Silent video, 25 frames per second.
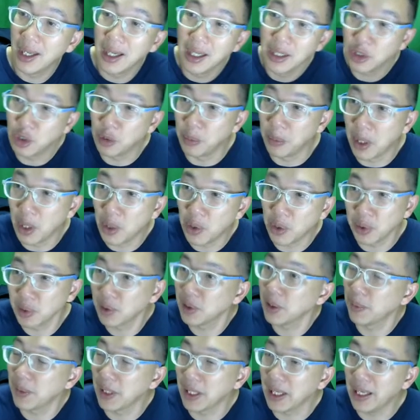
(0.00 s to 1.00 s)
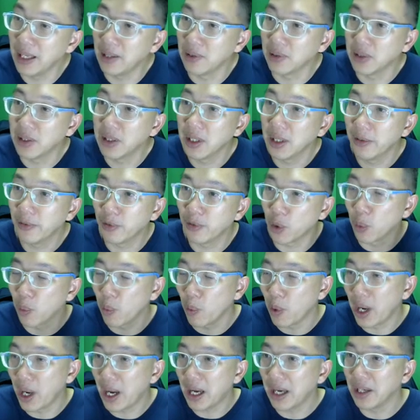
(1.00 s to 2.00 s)
Tomorrow is something else. For a
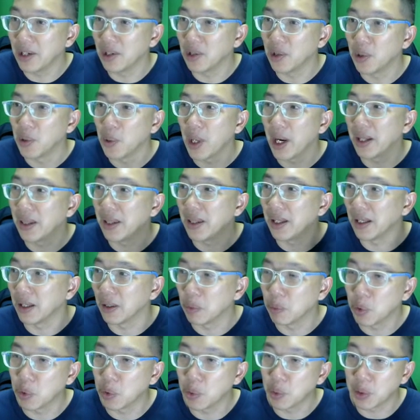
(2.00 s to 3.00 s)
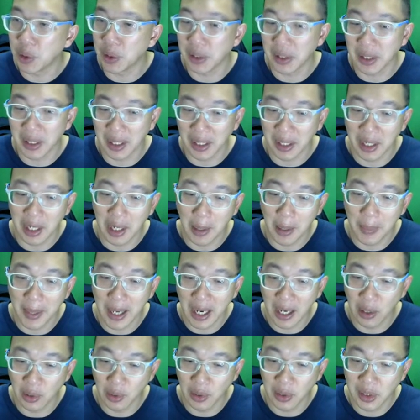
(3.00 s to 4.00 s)
while, I think we were thinking
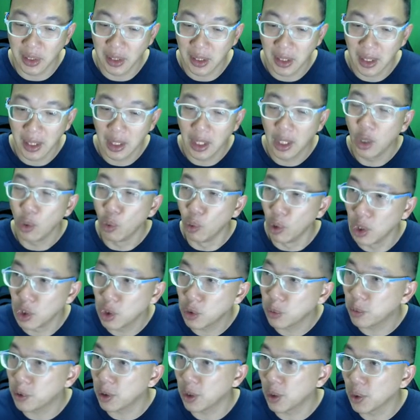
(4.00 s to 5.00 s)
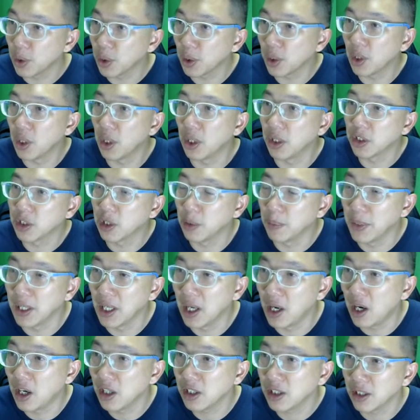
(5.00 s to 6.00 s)
about which protocol is going to be
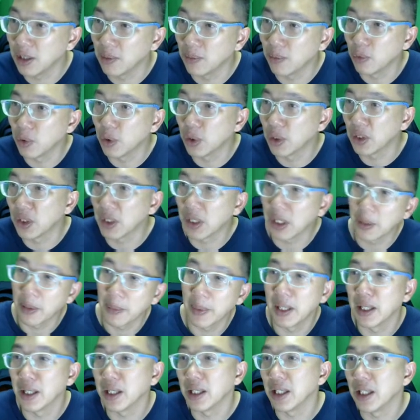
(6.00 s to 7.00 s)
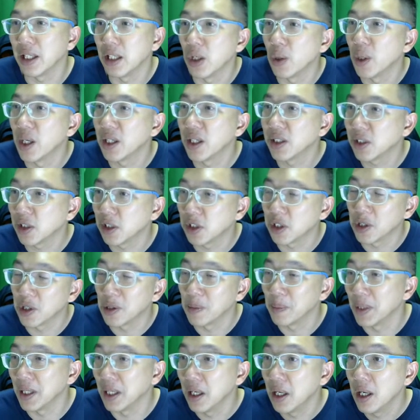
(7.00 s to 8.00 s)
awesome. We were thinking about like EOS is going to
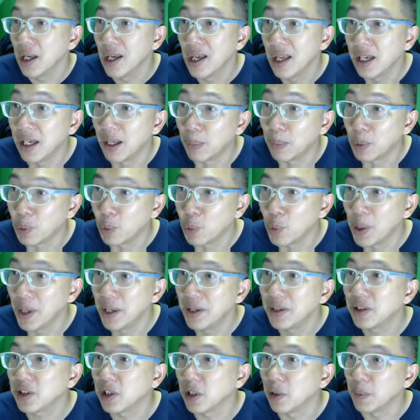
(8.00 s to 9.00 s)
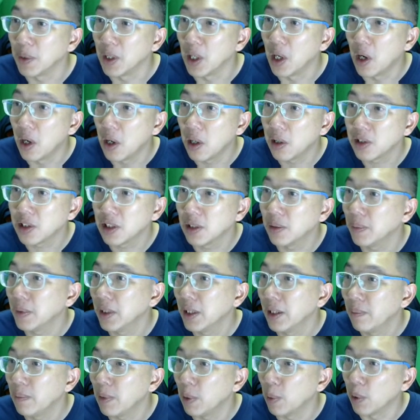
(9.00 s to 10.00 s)
be number one. It's going to be awesome.
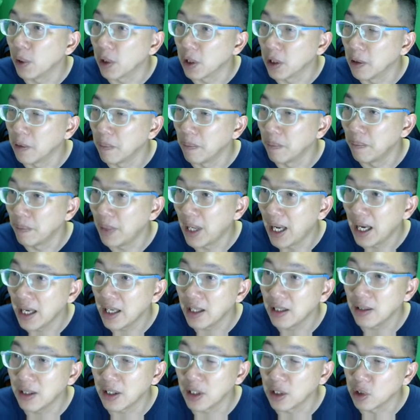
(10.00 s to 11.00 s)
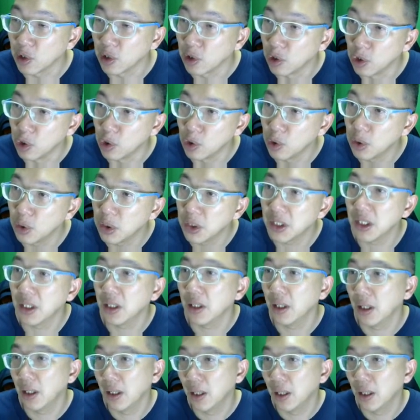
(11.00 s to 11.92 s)
People are going to buy it. They can use it.